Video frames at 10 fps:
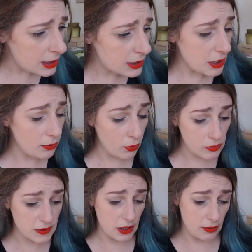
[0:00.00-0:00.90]
So
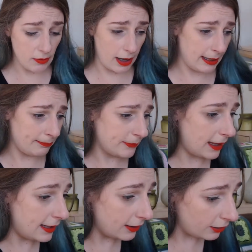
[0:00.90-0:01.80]
also
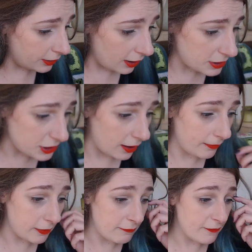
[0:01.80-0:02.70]
in our nurture,
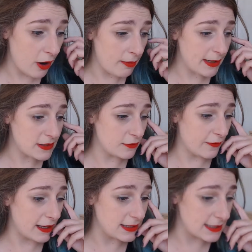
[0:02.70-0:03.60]
environmental
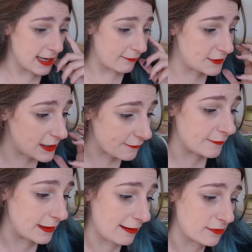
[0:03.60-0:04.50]
factors have
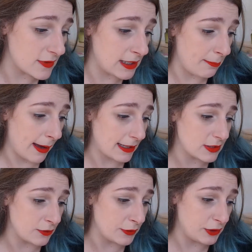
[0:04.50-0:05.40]
different levels of impact
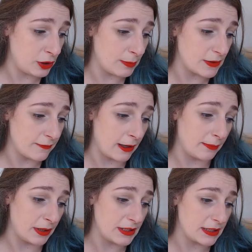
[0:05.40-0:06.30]
on the human
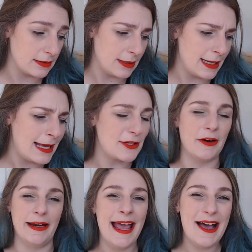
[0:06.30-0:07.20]
development.
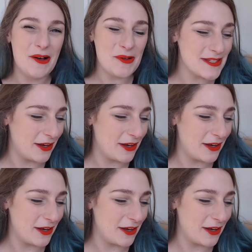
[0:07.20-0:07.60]
Sorry, also